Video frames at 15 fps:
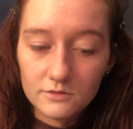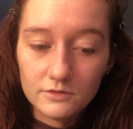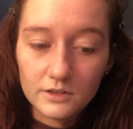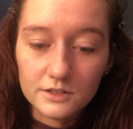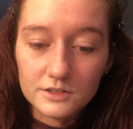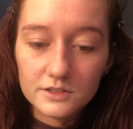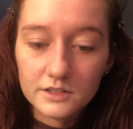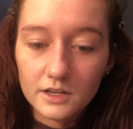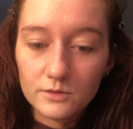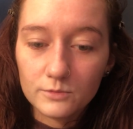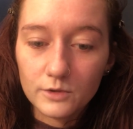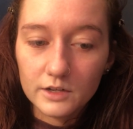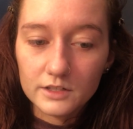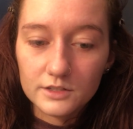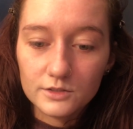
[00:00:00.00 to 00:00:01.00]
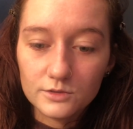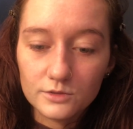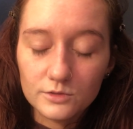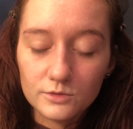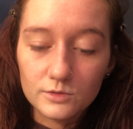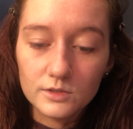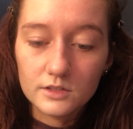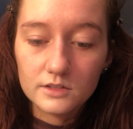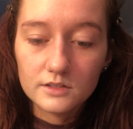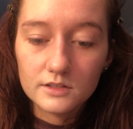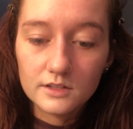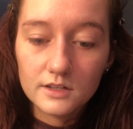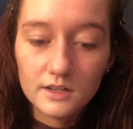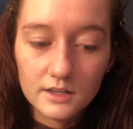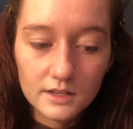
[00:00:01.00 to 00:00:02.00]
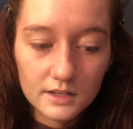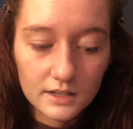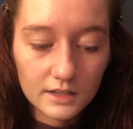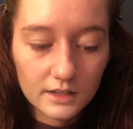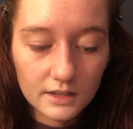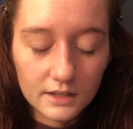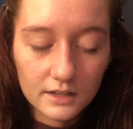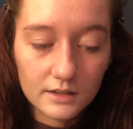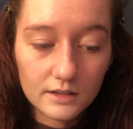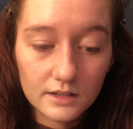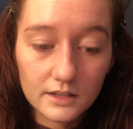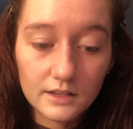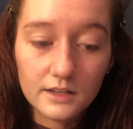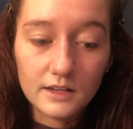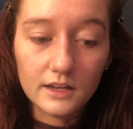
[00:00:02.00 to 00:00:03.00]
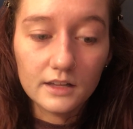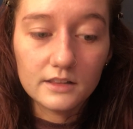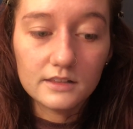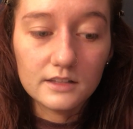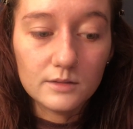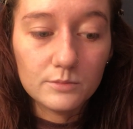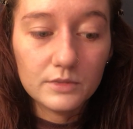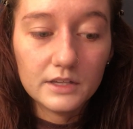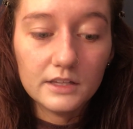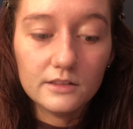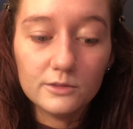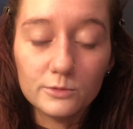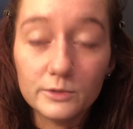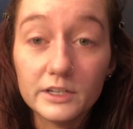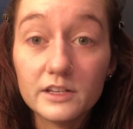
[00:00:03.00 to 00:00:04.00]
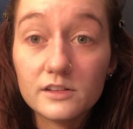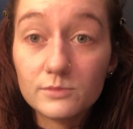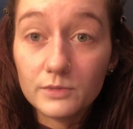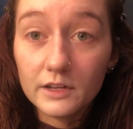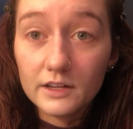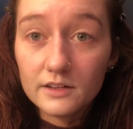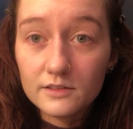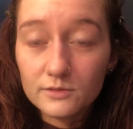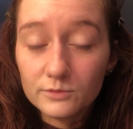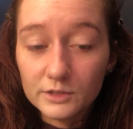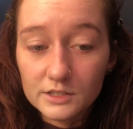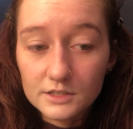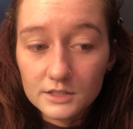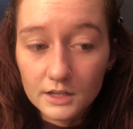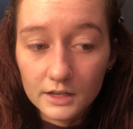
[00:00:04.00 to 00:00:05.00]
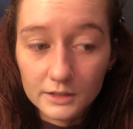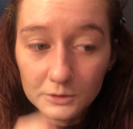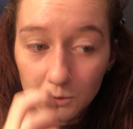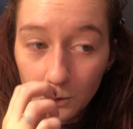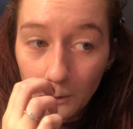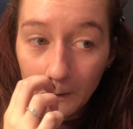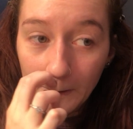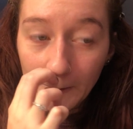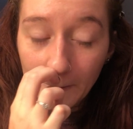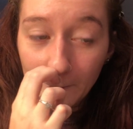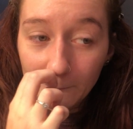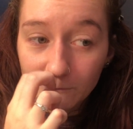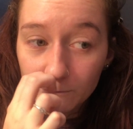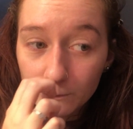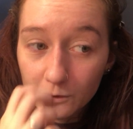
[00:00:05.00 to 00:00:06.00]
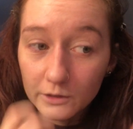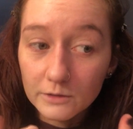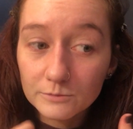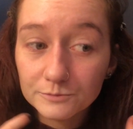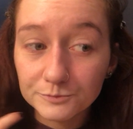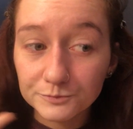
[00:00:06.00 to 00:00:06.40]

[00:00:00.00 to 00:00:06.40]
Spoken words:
Eventually I want to get the P. Louise base, which I don't have, but